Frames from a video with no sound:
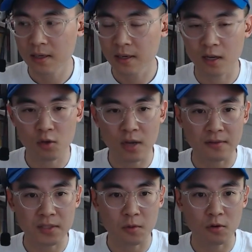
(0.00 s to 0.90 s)
And then you
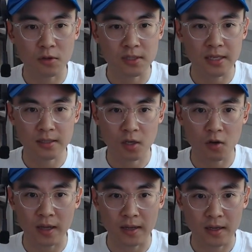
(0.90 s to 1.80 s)
have someone who understands like,
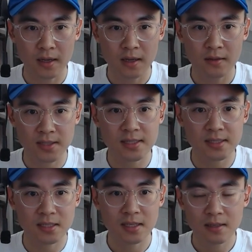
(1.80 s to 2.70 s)
okay, like this
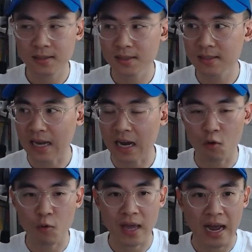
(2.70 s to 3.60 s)
is how
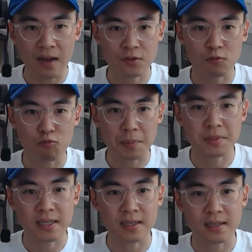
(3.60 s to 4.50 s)
we have to
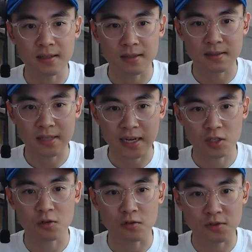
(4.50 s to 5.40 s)
represent it in the
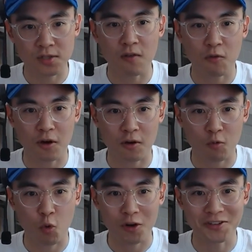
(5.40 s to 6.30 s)
technical software
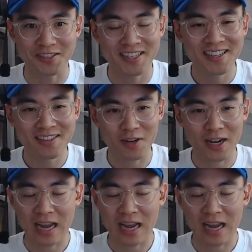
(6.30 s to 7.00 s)
world, right?